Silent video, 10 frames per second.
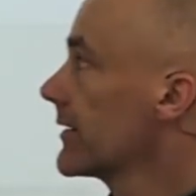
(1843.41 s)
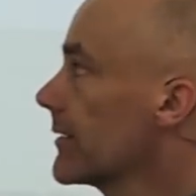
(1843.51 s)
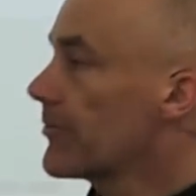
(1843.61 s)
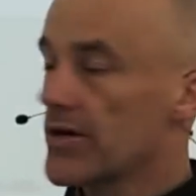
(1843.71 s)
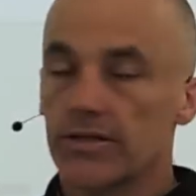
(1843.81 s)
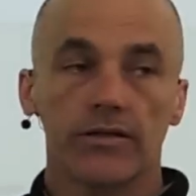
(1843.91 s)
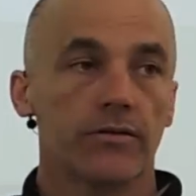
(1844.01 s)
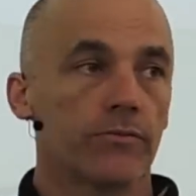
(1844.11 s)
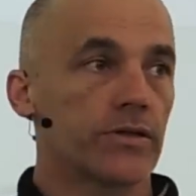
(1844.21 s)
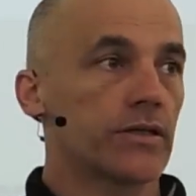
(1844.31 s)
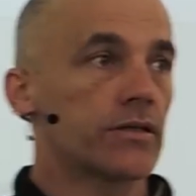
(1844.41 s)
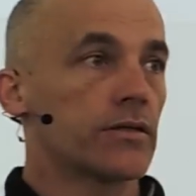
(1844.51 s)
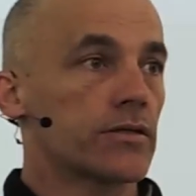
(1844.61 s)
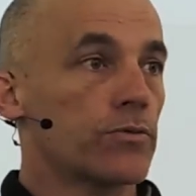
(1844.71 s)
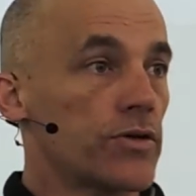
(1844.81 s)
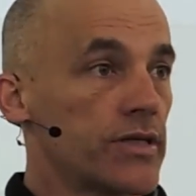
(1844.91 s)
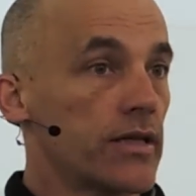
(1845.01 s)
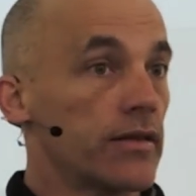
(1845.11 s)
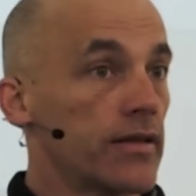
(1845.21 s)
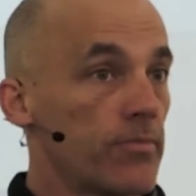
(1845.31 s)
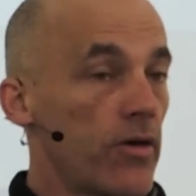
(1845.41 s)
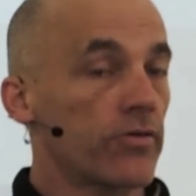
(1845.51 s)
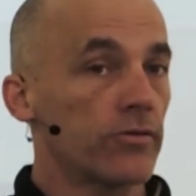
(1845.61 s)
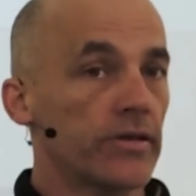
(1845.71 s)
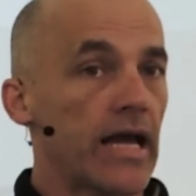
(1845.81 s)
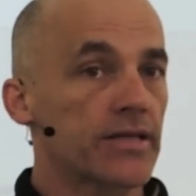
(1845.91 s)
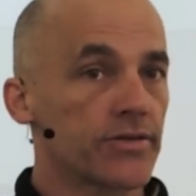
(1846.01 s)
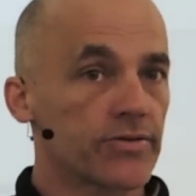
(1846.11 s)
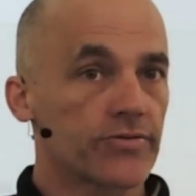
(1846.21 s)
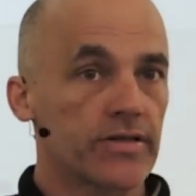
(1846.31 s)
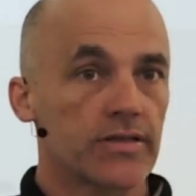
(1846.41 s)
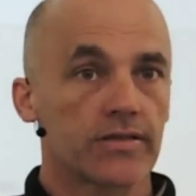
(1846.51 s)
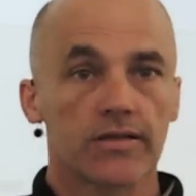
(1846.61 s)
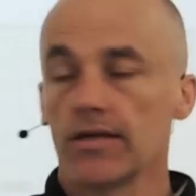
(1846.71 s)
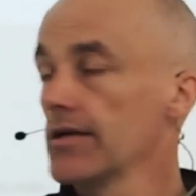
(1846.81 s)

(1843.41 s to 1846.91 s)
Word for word: Compression, which is squashing, they're both called axial stresses,